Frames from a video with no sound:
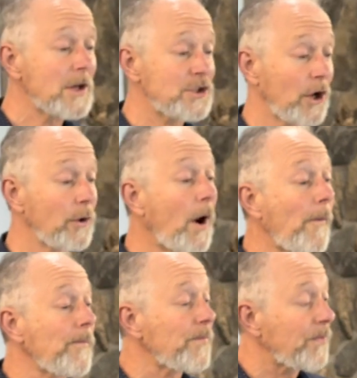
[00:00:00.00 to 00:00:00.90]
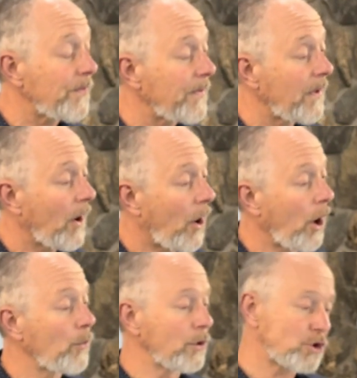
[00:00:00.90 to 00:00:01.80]
So
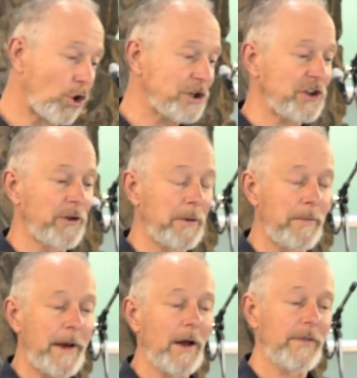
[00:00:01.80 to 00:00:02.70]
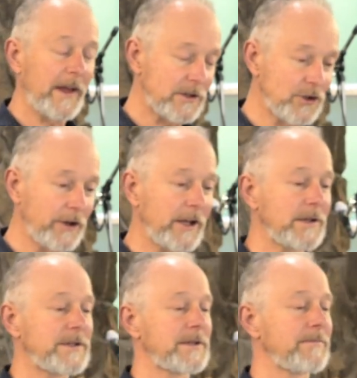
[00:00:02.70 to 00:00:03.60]
I would talk to them about their
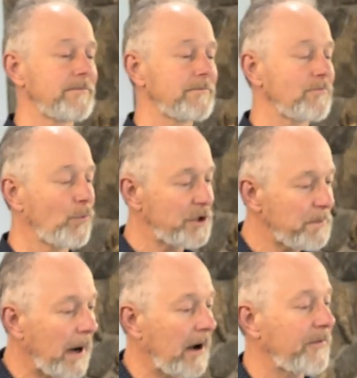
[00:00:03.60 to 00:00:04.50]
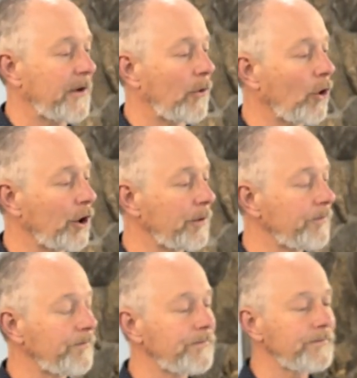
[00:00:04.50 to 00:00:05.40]
deeds, which path they're on.